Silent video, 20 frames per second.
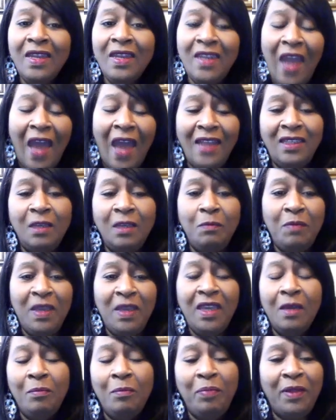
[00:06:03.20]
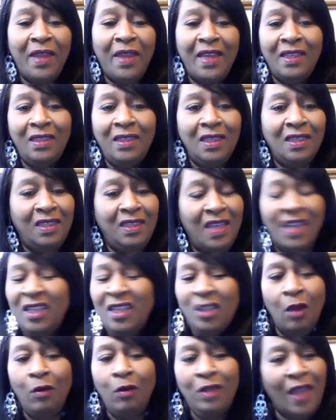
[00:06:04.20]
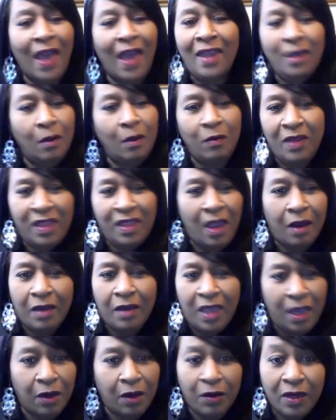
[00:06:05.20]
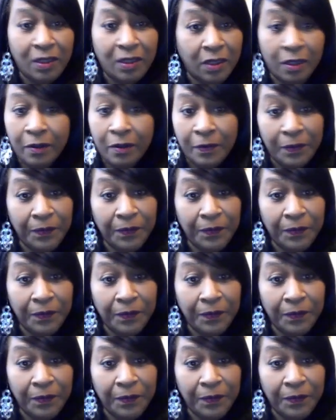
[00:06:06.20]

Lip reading: not to be in places that don't line up with our character.